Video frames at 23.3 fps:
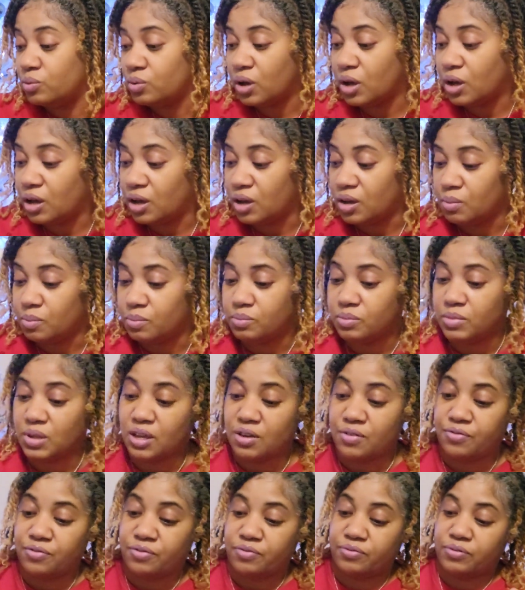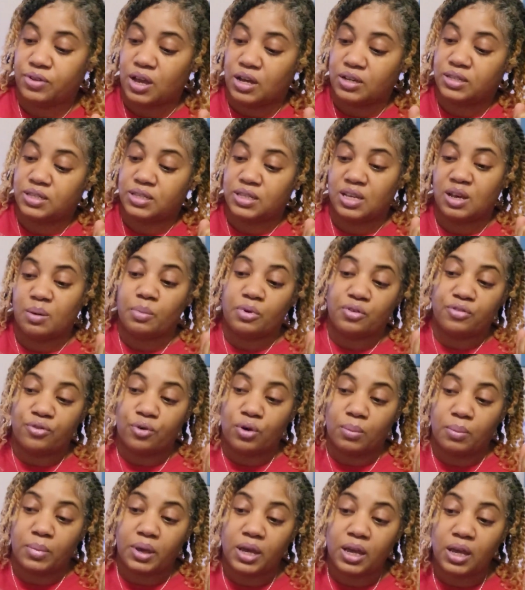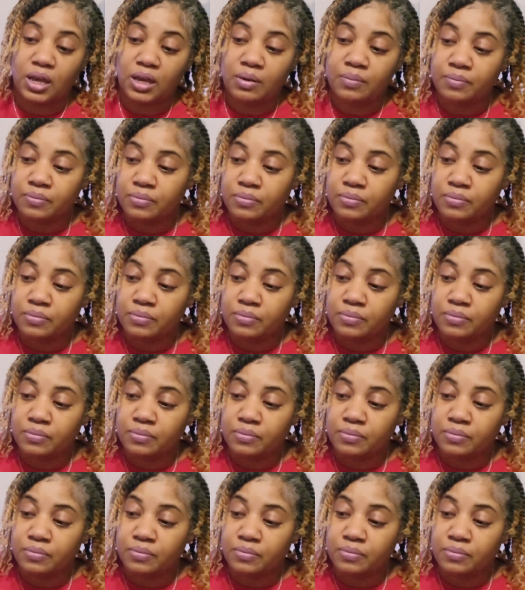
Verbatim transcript: um, if y'all see it before me.